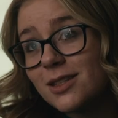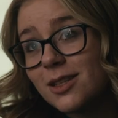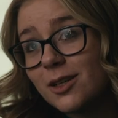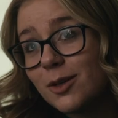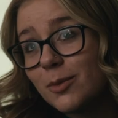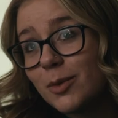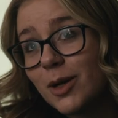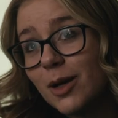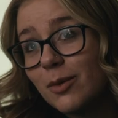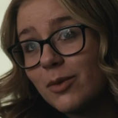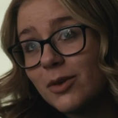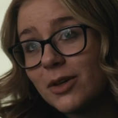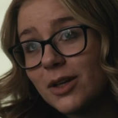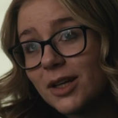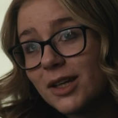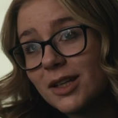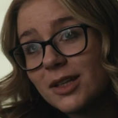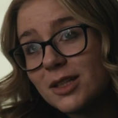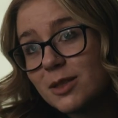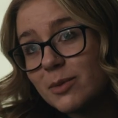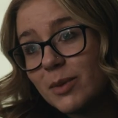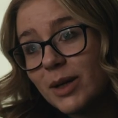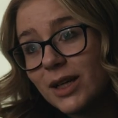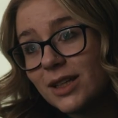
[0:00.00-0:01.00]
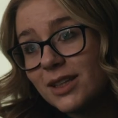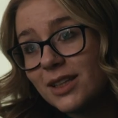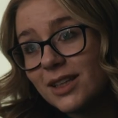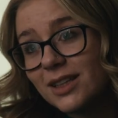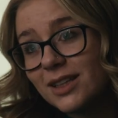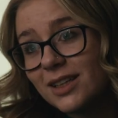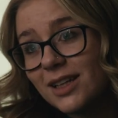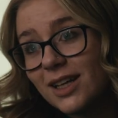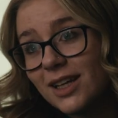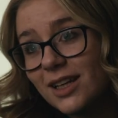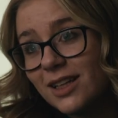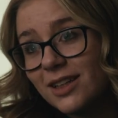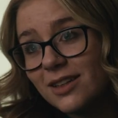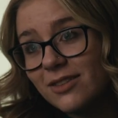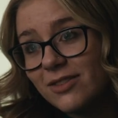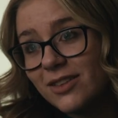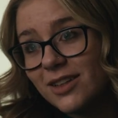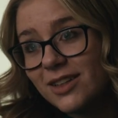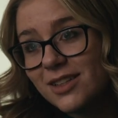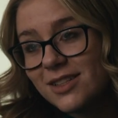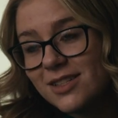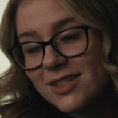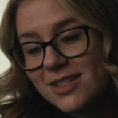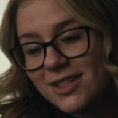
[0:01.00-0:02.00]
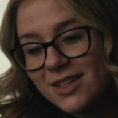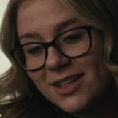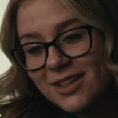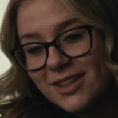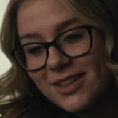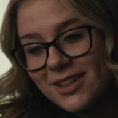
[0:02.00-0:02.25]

they're probably not expecting any of this.